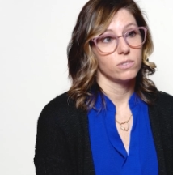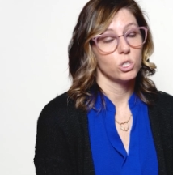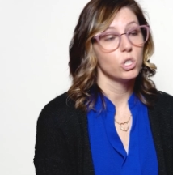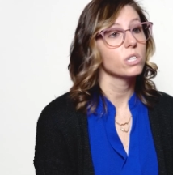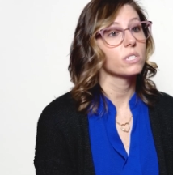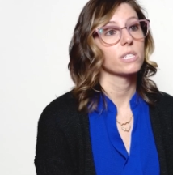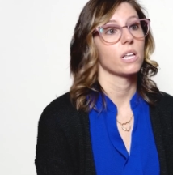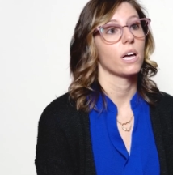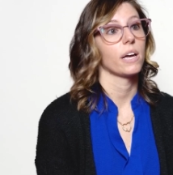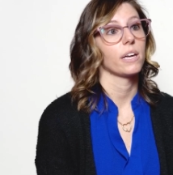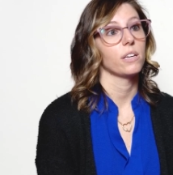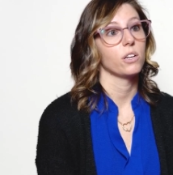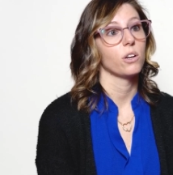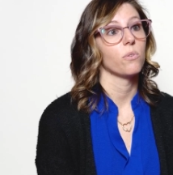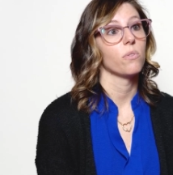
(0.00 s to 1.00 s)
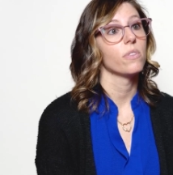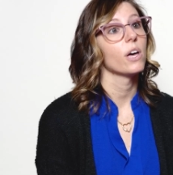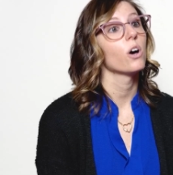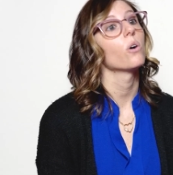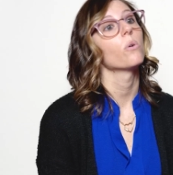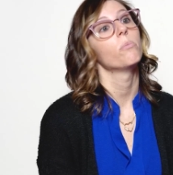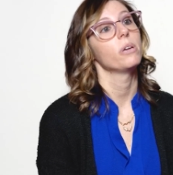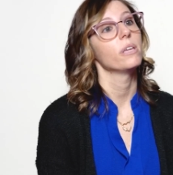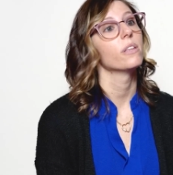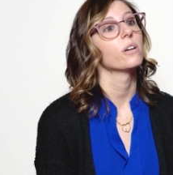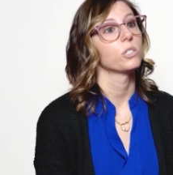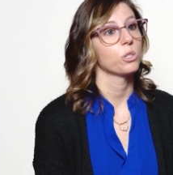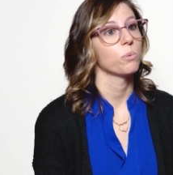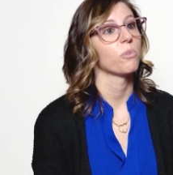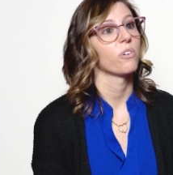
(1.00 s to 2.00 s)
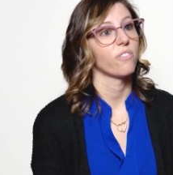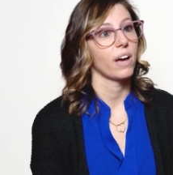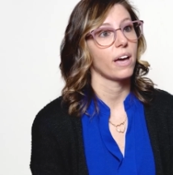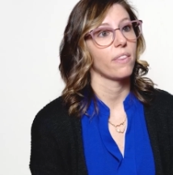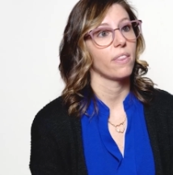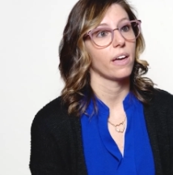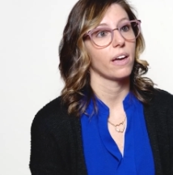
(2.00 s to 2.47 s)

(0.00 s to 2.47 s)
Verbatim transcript: looks like, you know, they'll be there to provide